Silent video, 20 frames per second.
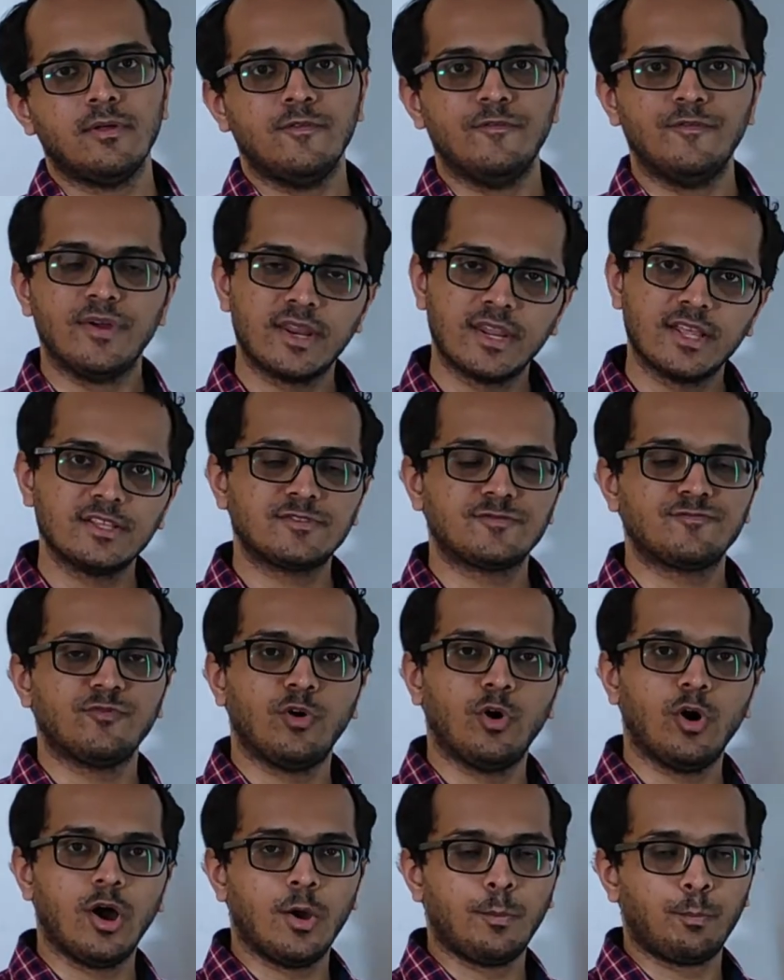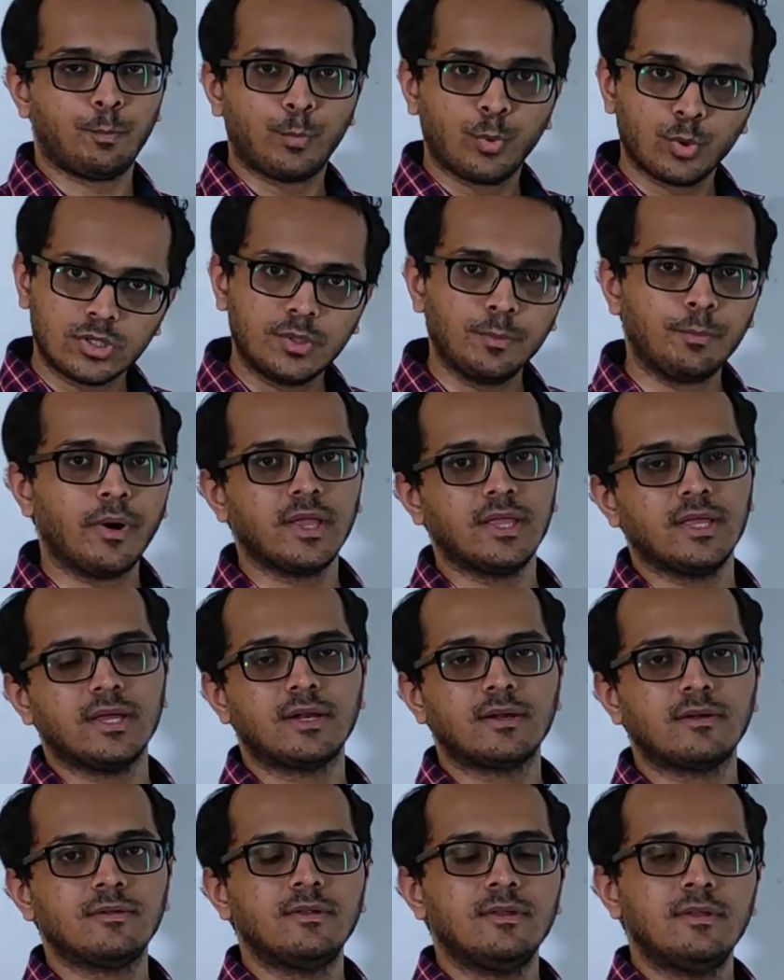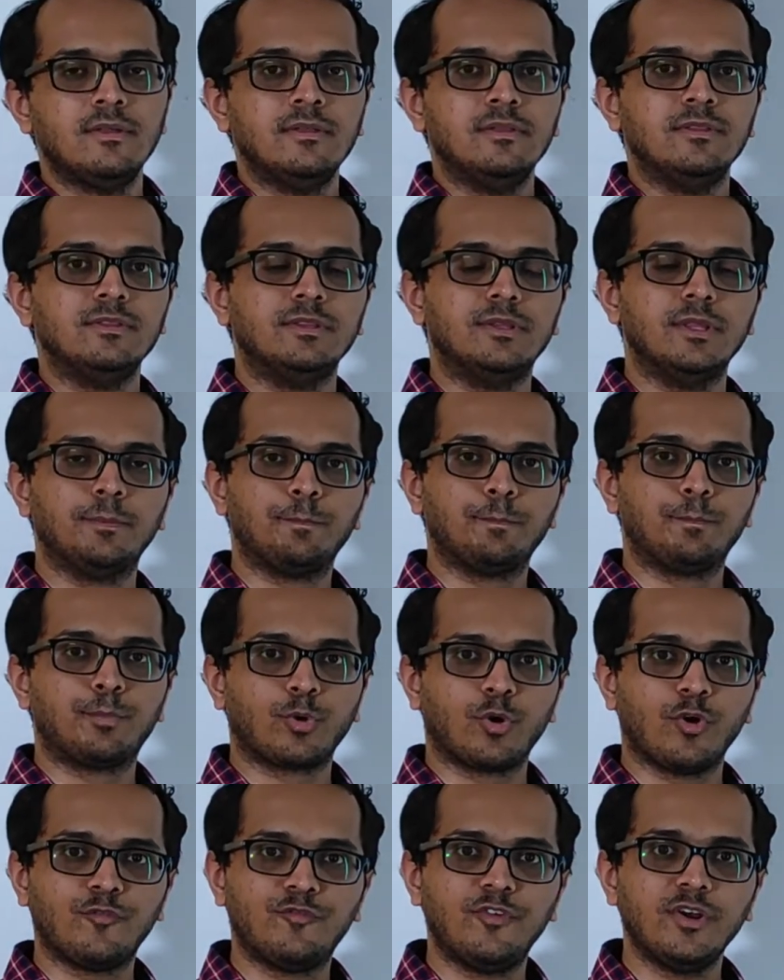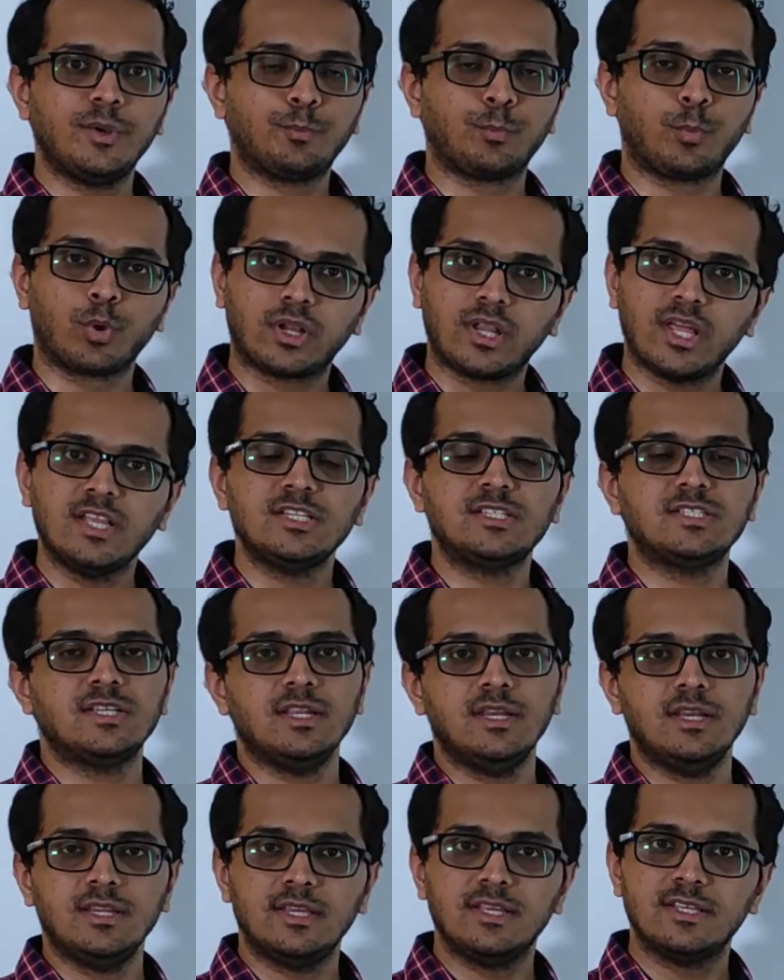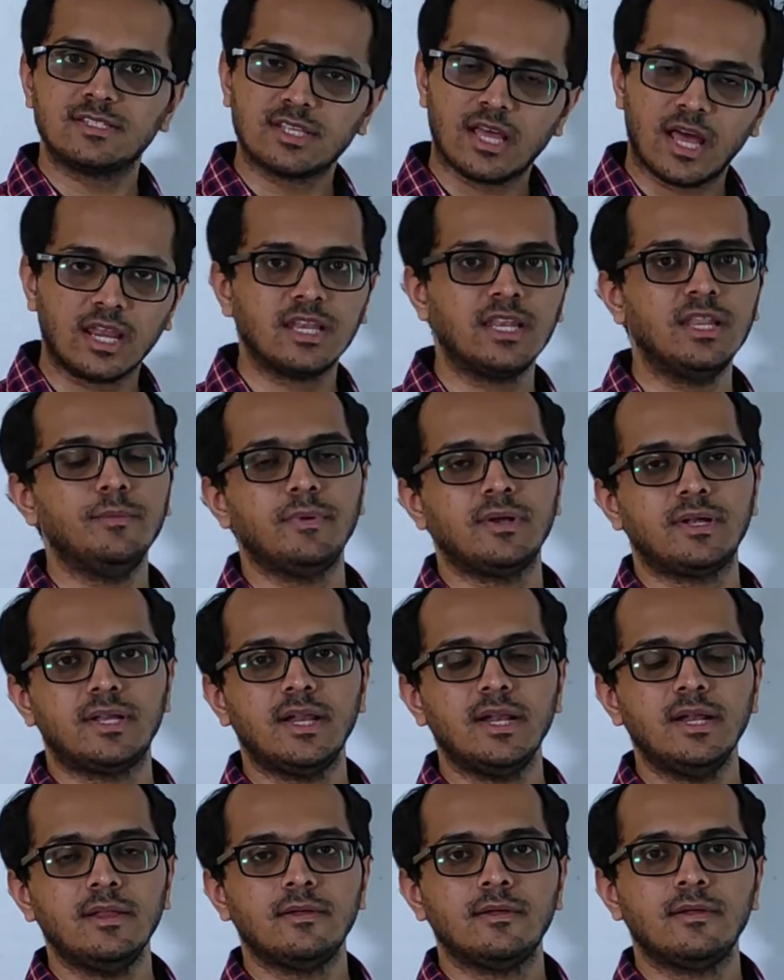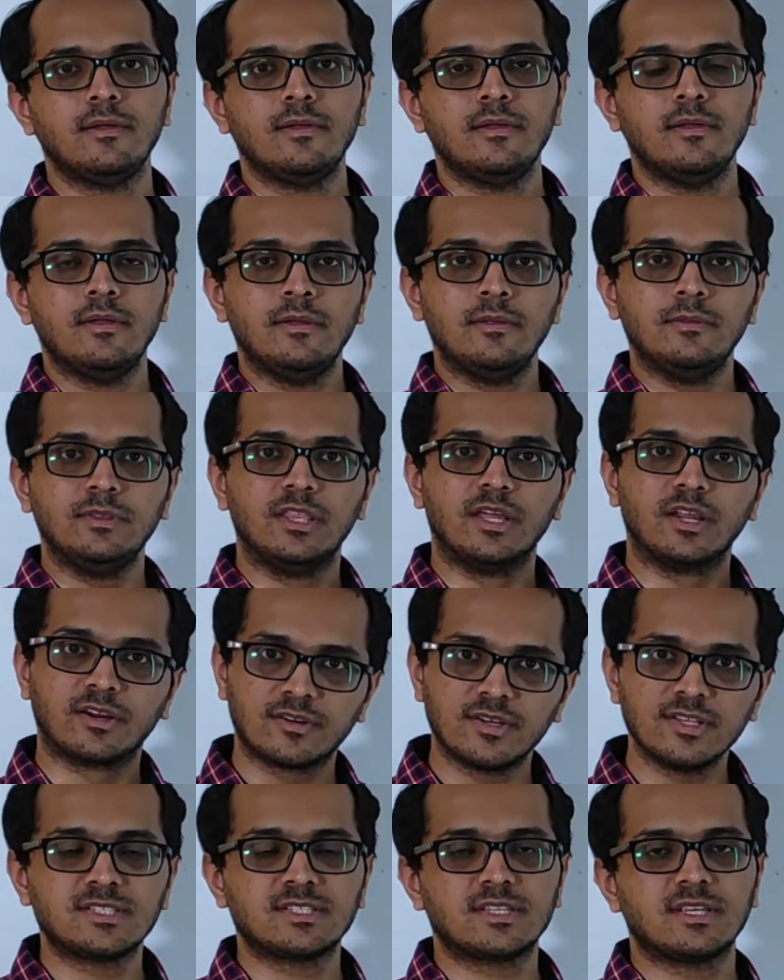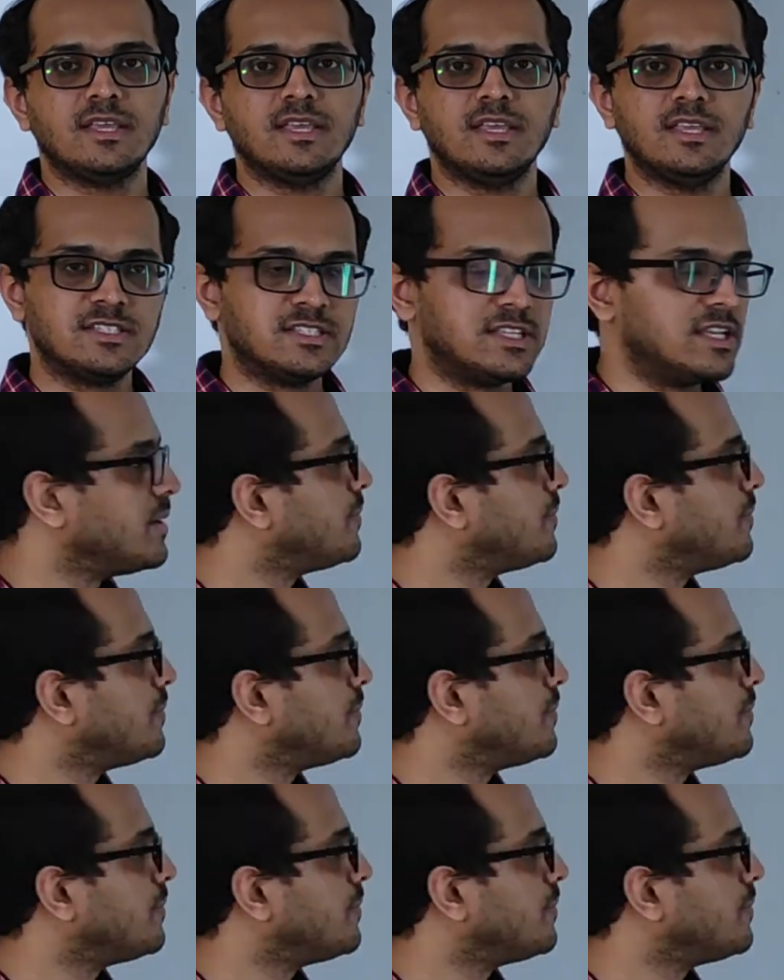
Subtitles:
Whereas a put buyer, the profit potential is unlimited the risk is